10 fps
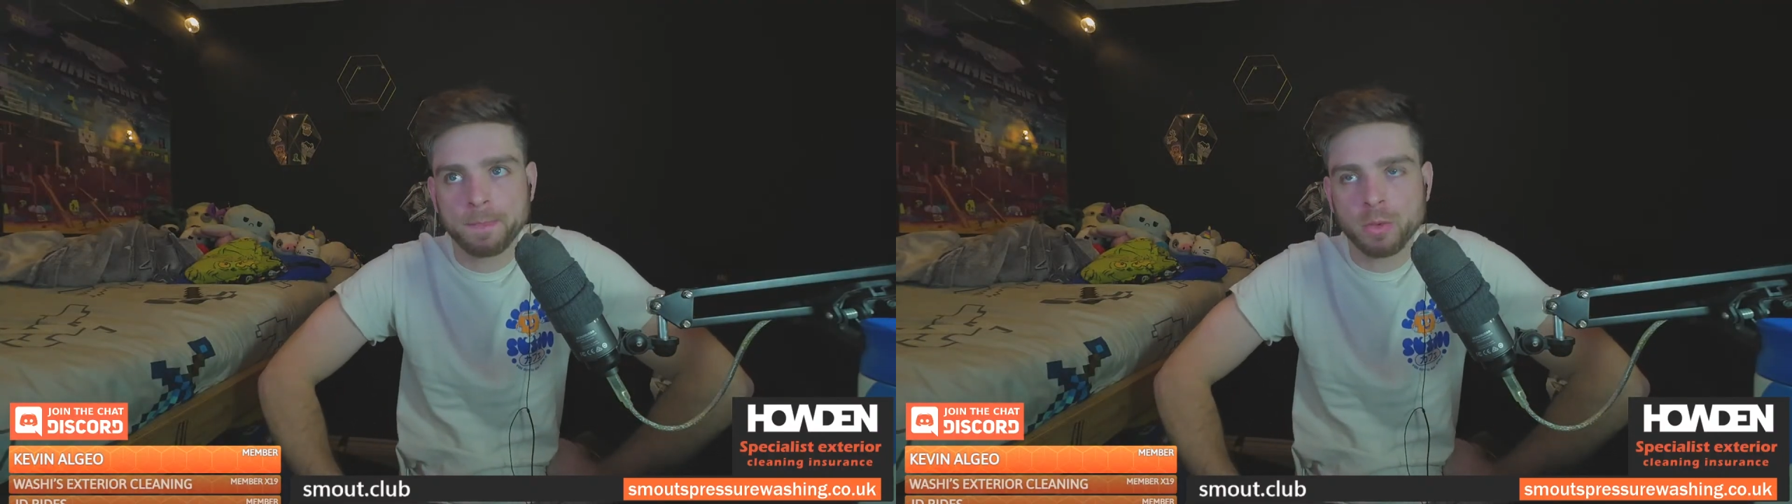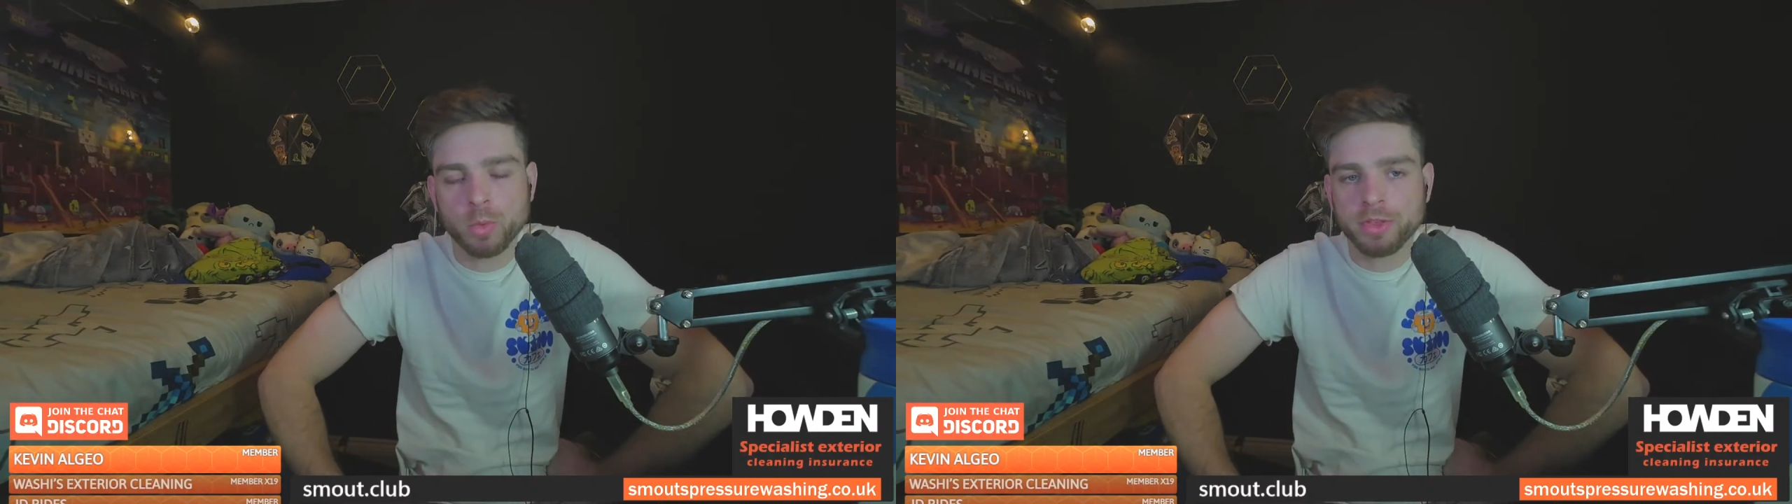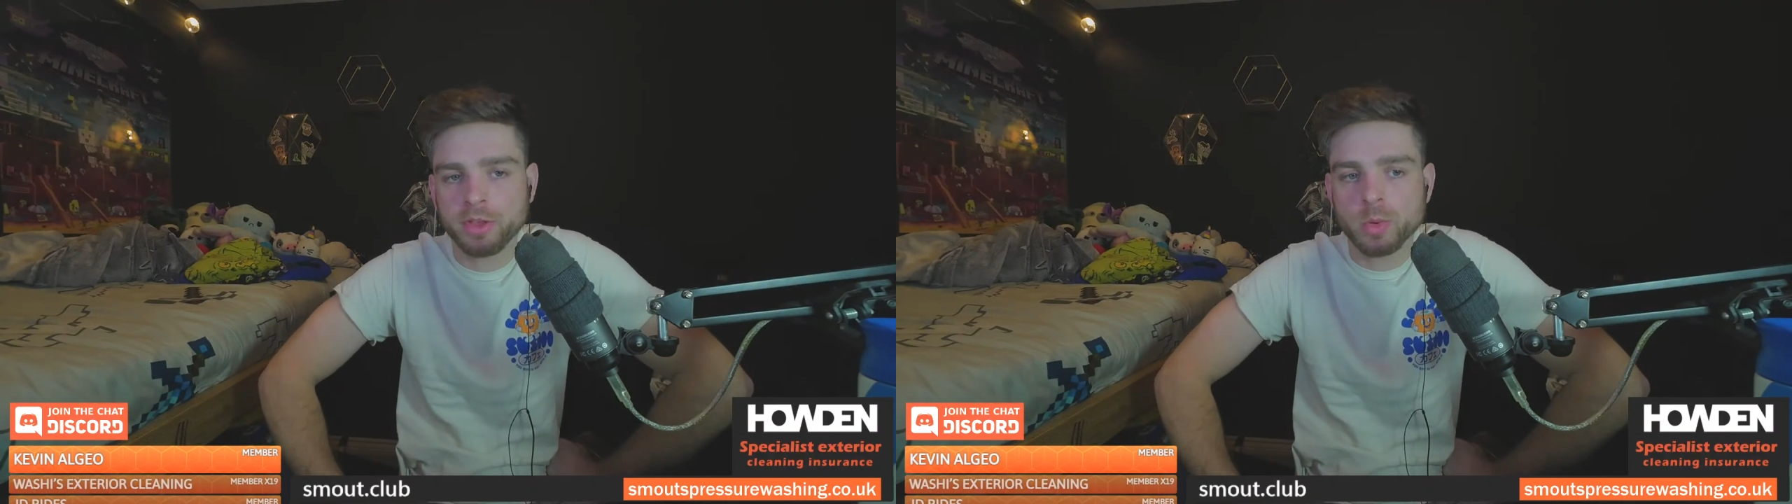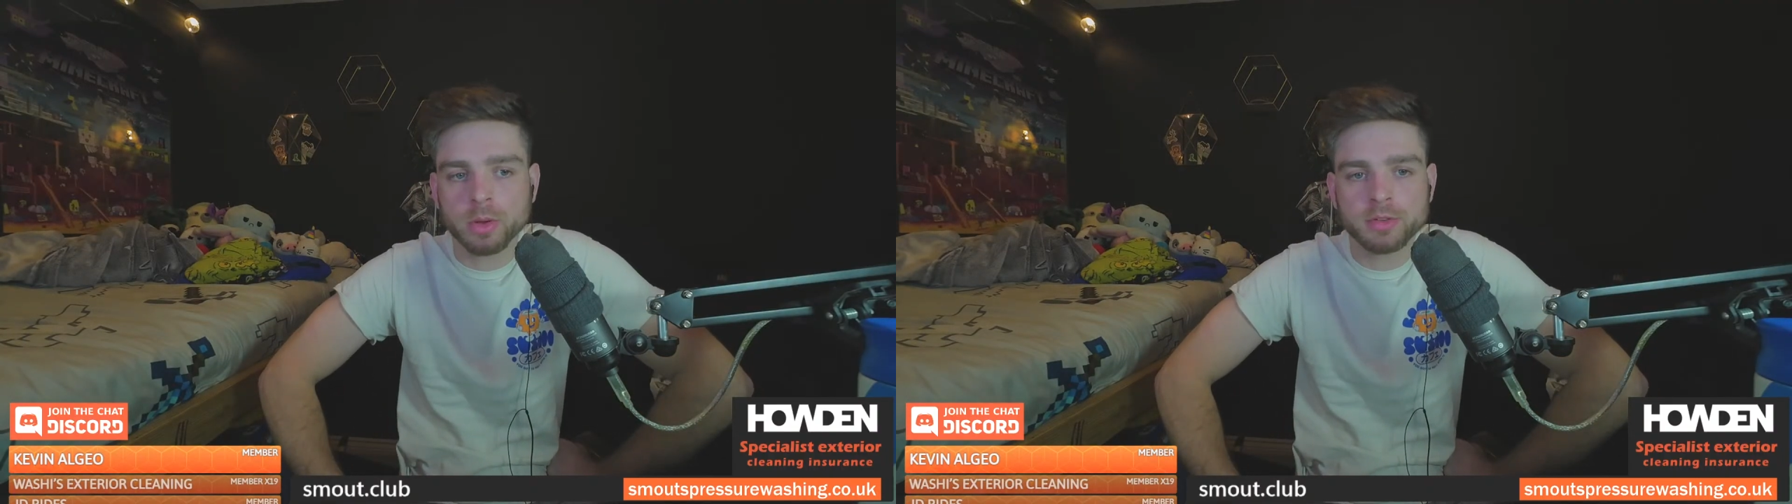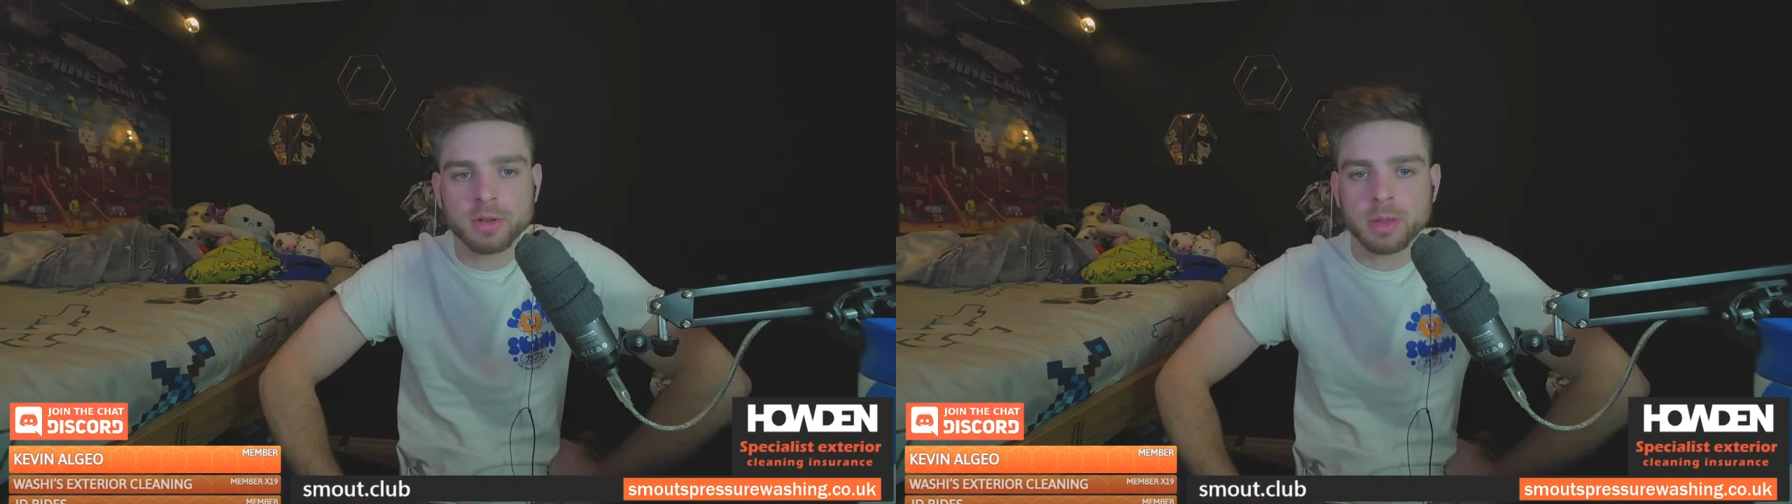and whether you
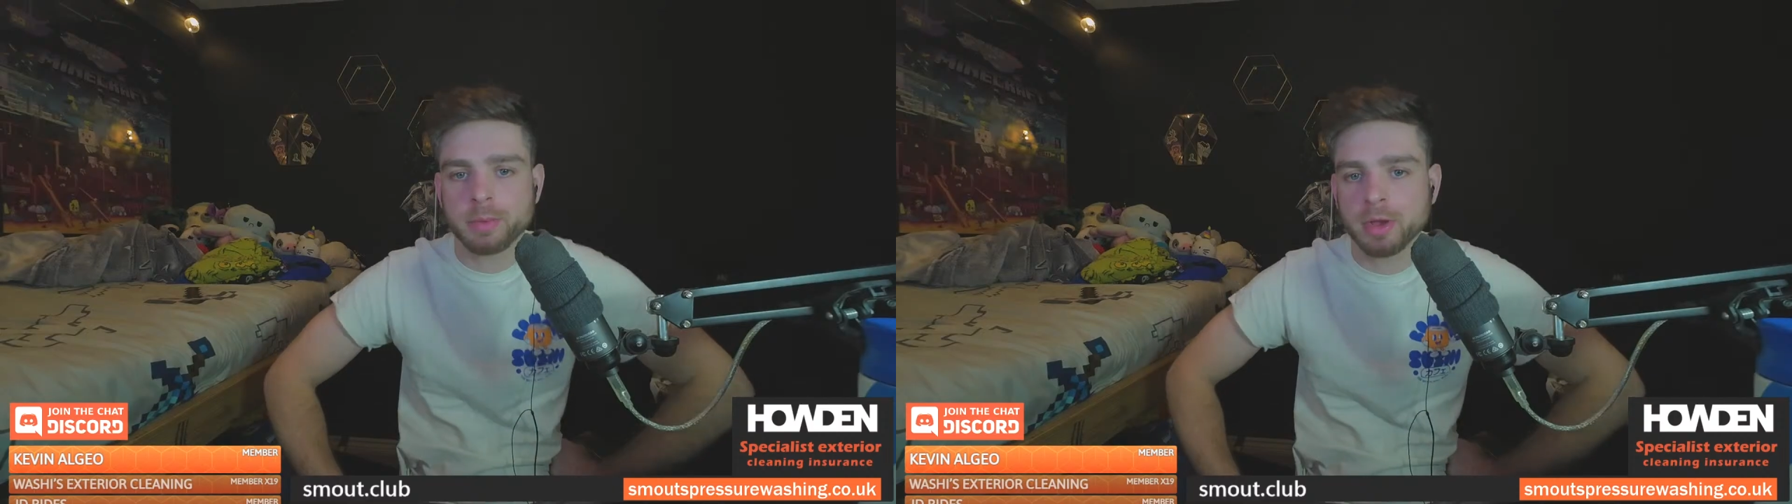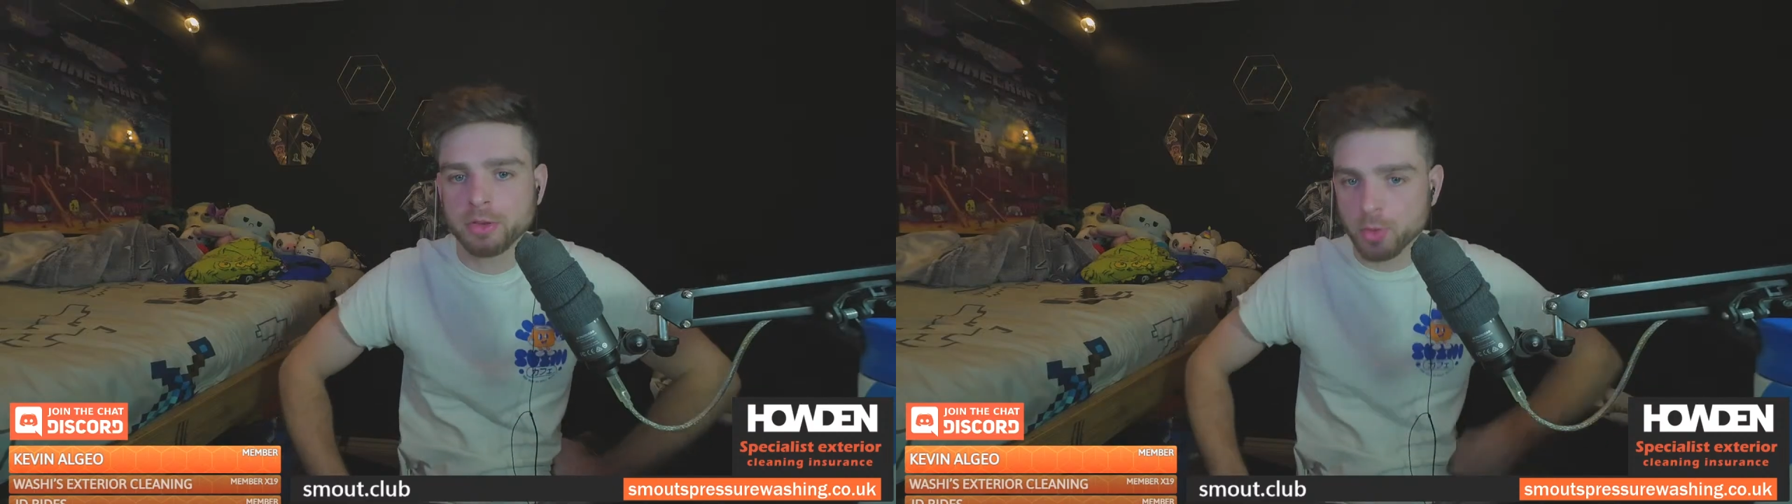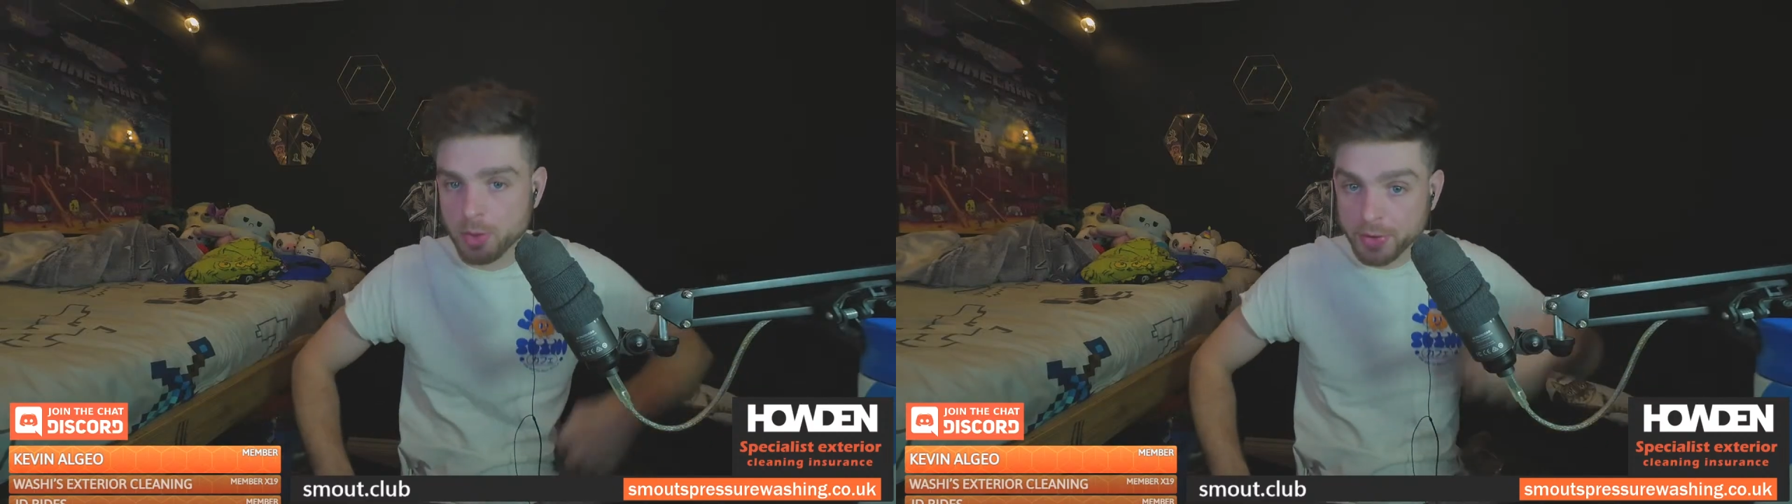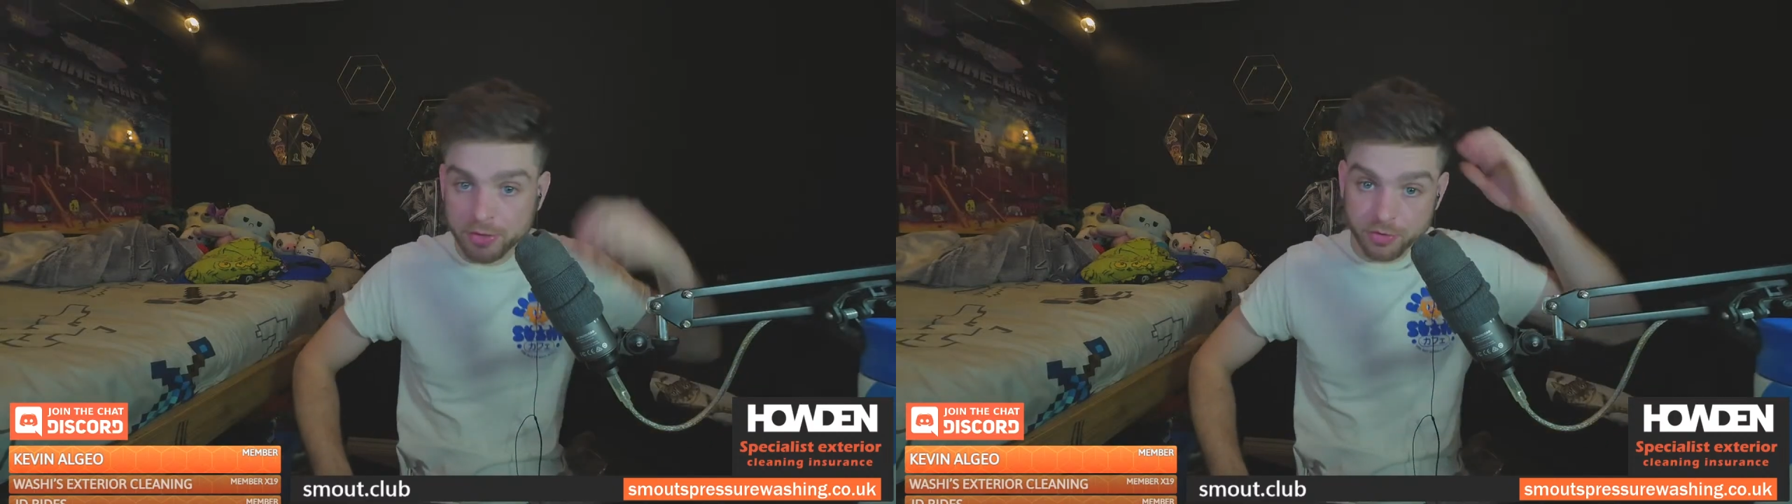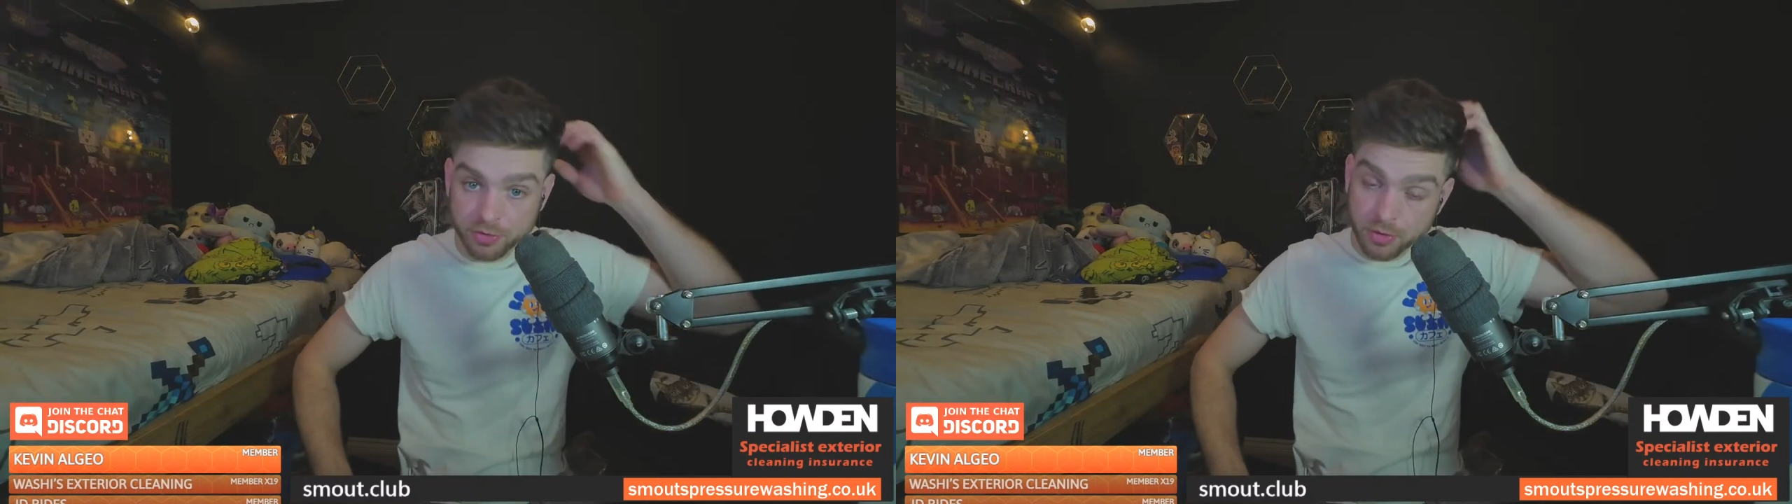quoted like per square
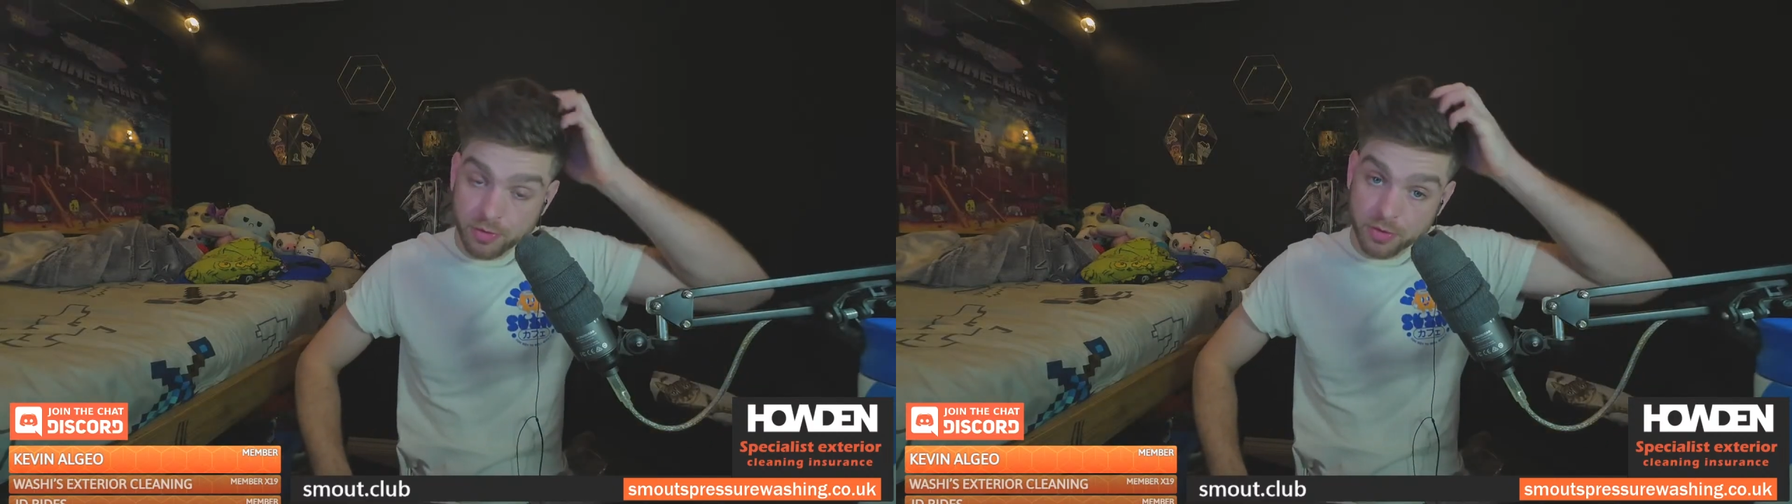meter and stuff,